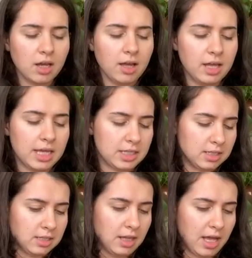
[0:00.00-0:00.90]

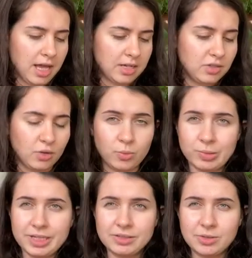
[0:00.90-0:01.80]
and I don't
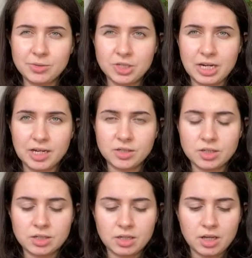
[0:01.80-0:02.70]
plan to
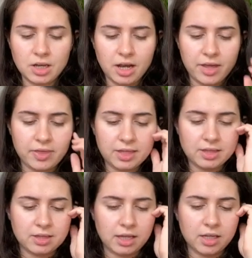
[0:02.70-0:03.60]
change. I
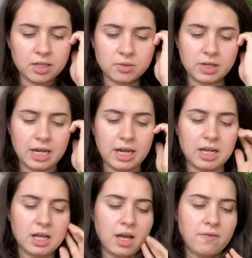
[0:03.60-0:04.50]
think they
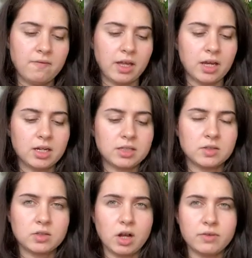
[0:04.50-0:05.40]
create a very
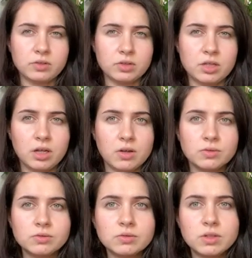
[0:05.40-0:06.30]
soft
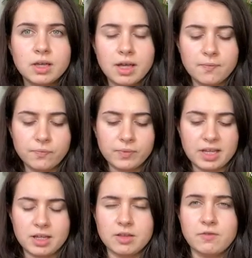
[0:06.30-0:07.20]
tone
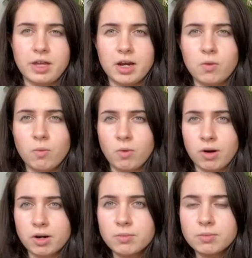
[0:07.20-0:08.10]
and very
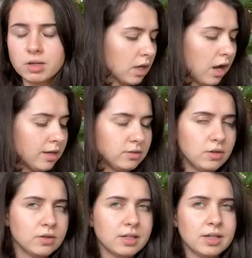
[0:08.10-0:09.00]
warm. I
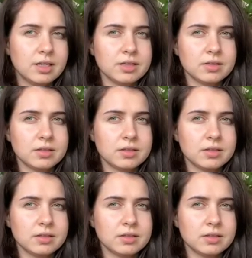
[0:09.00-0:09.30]
know that